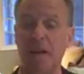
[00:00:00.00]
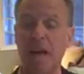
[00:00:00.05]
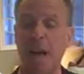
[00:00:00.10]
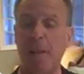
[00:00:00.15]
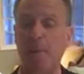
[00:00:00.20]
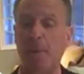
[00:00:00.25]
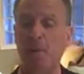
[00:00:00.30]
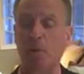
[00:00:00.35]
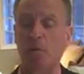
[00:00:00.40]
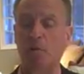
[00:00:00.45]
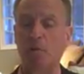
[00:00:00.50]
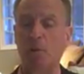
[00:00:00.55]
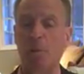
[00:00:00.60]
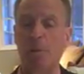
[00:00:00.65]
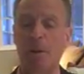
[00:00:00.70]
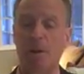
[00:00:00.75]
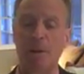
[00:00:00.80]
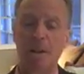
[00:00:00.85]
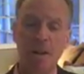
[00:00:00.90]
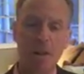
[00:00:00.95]
Capital Group,
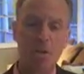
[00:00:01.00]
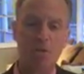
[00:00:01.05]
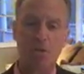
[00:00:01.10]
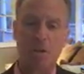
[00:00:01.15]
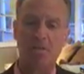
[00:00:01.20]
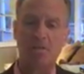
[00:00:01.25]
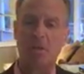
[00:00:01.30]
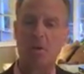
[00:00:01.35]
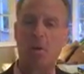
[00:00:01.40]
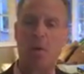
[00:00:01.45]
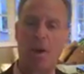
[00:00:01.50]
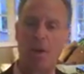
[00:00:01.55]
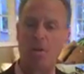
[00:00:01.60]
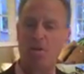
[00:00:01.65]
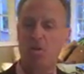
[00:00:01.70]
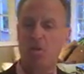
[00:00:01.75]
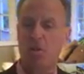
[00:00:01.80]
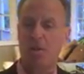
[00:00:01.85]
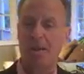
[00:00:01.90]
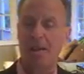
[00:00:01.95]
and I'm going to address a
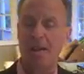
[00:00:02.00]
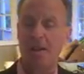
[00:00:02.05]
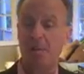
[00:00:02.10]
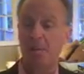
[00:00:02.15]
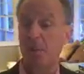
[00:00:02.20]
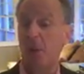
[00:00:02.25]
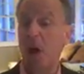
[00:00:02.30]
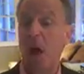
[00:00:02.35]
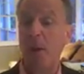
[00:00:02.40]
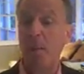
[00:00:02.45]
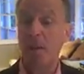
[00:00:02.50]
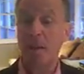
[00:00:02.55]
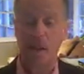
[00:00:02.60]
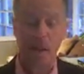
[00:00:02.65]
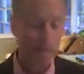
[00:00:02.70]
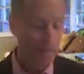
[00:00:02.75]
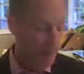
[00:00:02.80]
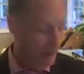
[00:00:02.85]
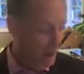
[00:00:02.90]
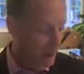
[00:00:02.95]
question that has been coming
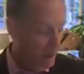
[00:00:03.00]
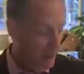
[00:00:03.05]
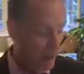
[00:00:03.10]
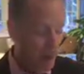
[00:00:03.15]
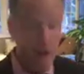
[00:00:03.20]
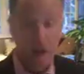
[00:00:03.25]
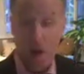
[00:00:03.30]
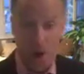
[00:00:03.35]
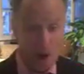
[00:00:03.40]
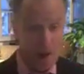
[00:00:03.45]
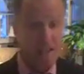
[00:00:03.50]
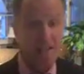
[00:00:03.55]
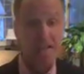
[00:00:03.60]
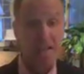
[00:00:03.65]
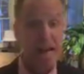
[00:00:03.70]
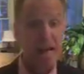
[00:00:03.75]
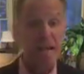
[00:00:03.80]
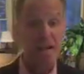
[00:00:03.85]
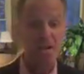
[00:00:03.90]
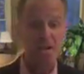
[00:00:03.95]
up on
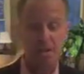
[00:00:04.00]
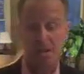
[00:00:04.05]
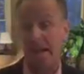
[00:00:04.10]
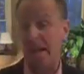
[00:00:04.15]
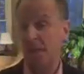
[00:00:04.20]
occasion.